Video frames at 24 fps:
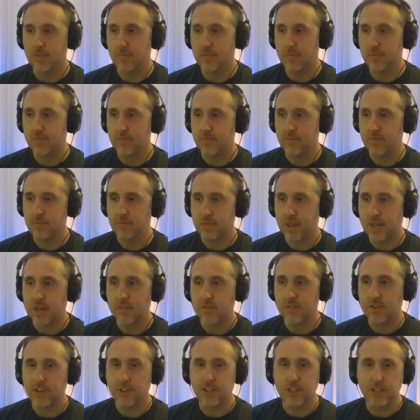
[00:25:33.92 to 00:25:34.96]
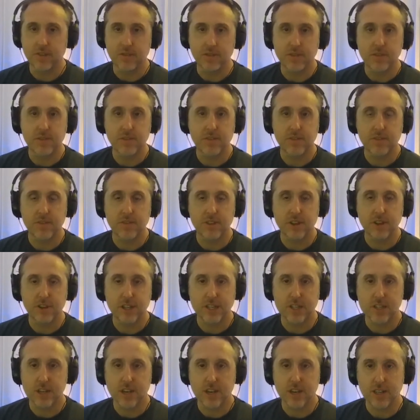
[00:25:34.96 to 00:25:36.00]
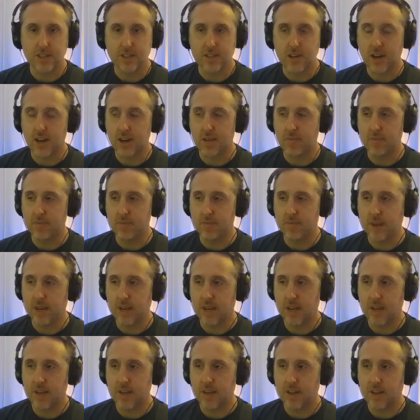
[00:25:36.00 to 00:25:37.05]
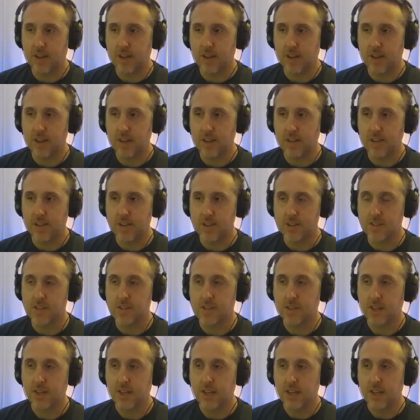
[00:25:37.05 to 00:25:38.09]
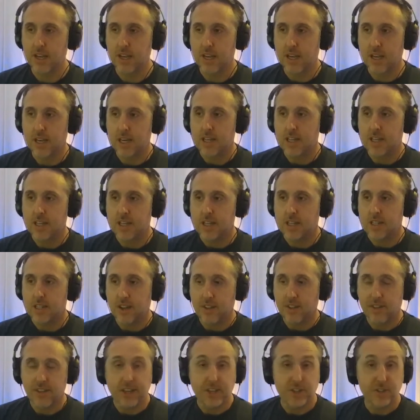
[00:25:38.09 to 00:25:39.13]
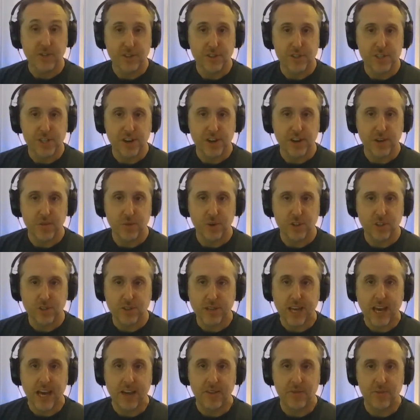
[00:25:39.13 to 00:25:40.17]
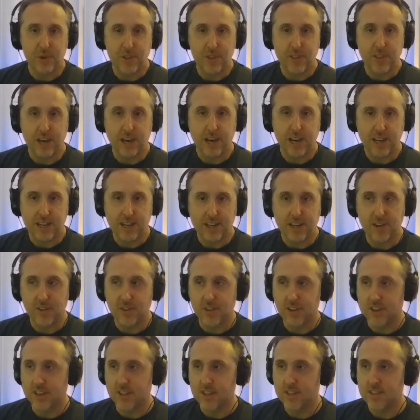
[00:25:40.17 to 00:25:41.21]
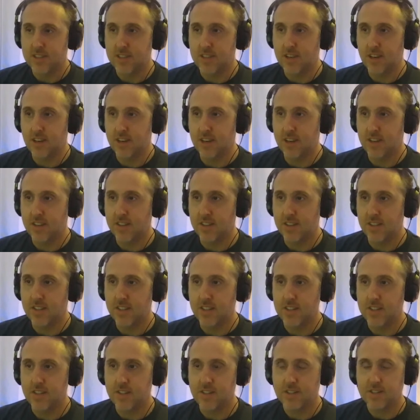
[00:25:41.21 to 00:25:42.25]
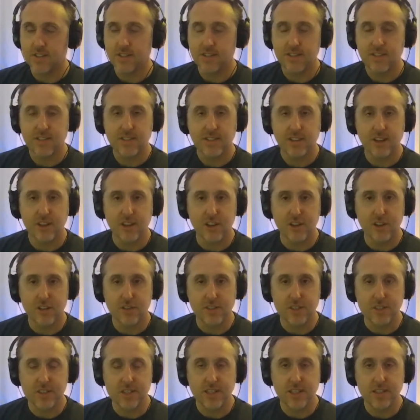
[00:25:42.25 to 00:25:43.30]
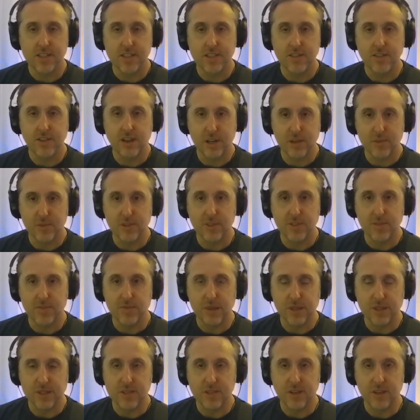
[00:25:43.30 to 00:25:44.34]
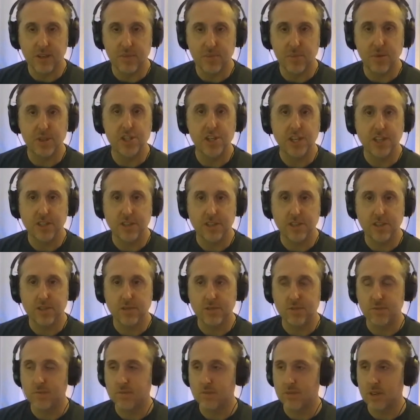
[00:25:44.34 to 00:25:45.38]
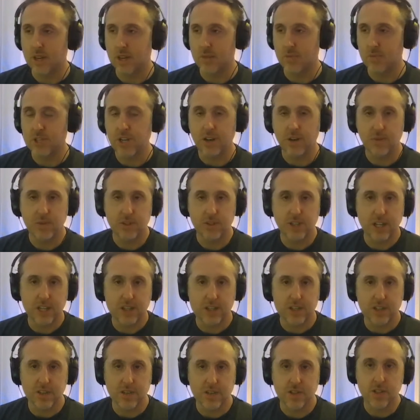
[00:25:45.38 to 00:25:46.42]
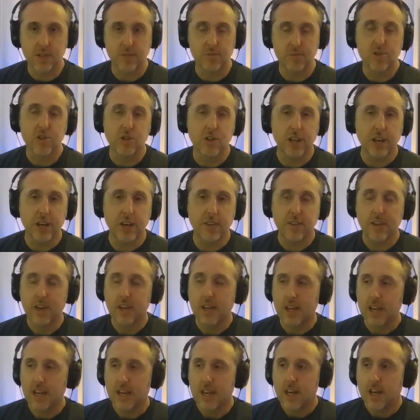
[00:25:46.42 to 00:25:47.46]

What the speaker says: Um, yeah, very exciting time, and it's yeah, thanks for sharing what you can with that. I know that it's a lot of it's in development, but I appreciate you sharing with our listeners because I'm sure that